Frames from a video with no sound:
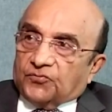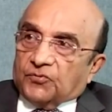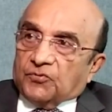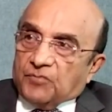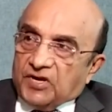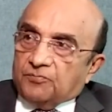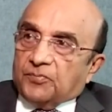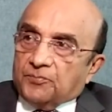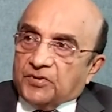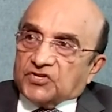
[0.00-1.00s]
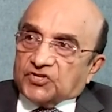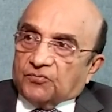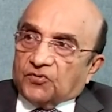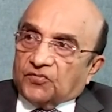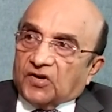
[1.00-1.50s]
from the main pumping
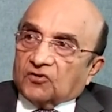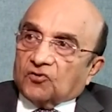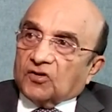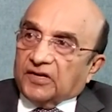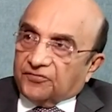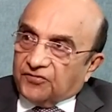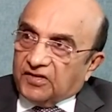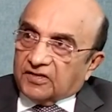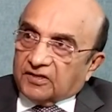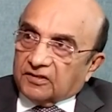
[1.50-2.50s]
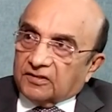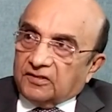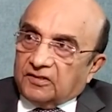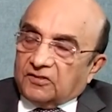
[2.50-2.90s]
chamber of the heart called left ventricle